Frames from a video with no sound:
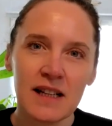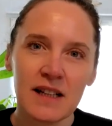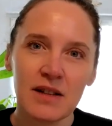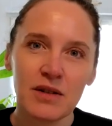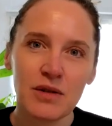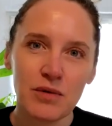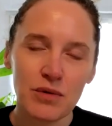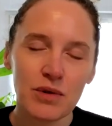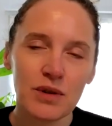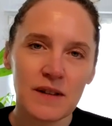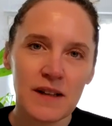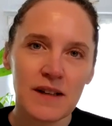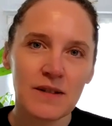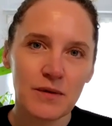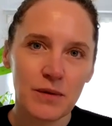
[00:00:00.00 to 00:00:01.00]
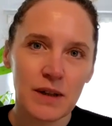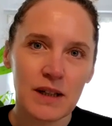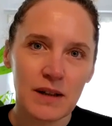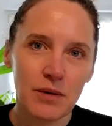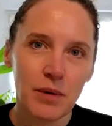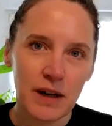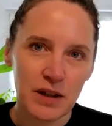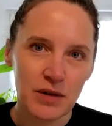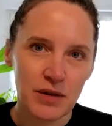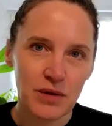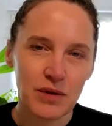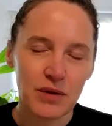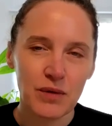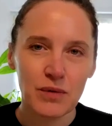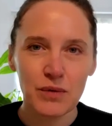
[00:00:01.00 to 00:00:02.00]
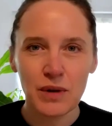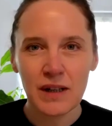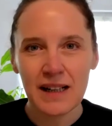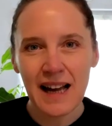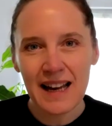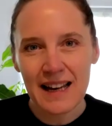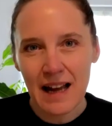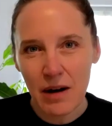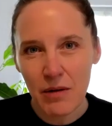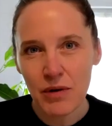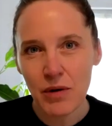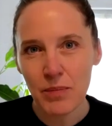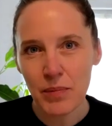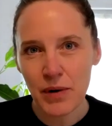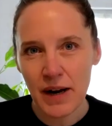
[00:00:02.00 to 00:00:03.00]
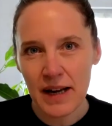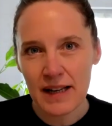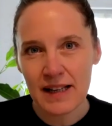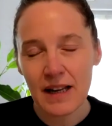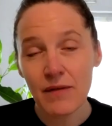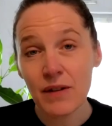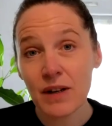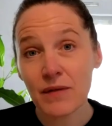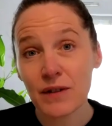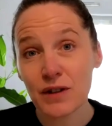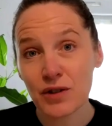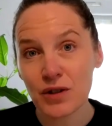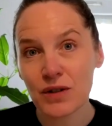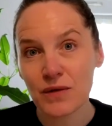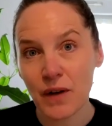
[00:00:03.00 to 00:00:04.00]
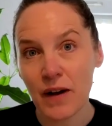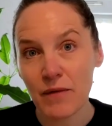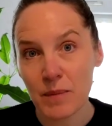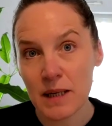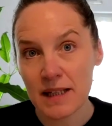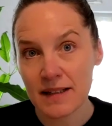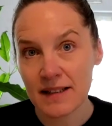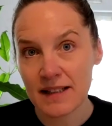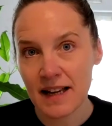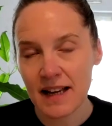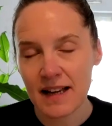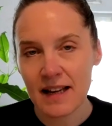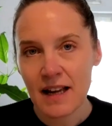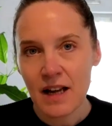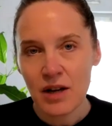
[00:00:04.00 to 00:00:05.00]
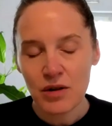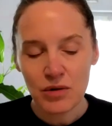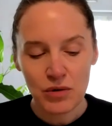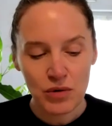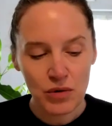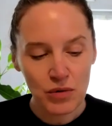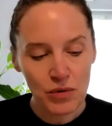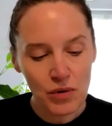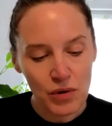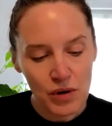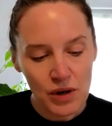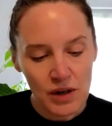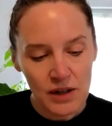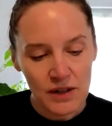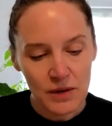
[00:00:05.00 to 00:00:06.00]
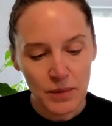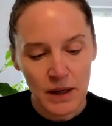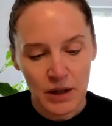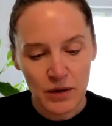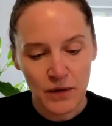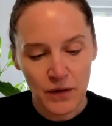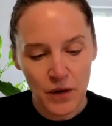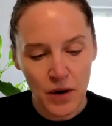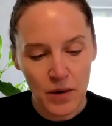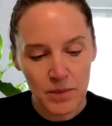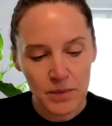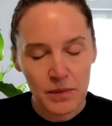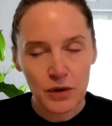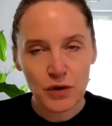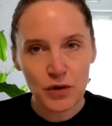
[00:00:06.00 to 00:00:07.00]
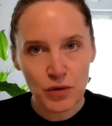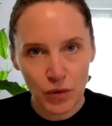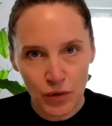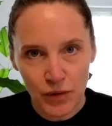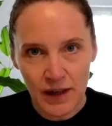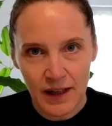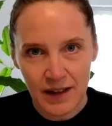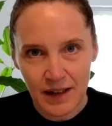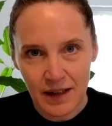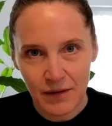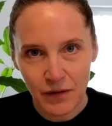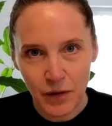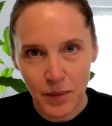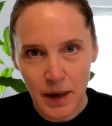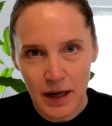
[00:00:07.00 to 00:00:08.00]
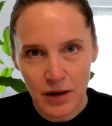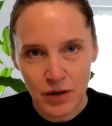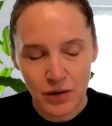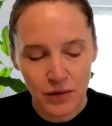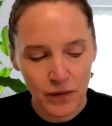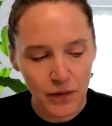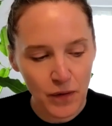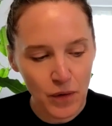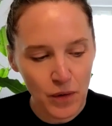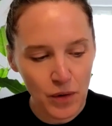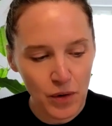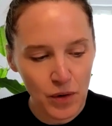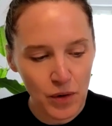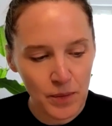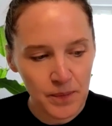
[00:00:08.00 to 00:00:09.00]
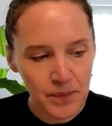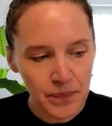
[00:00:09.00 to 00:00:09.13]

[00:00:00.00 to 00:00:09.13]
Use these 3 questions to allow your brain, even if it's just 5 minutes a day, to switch from storing the information for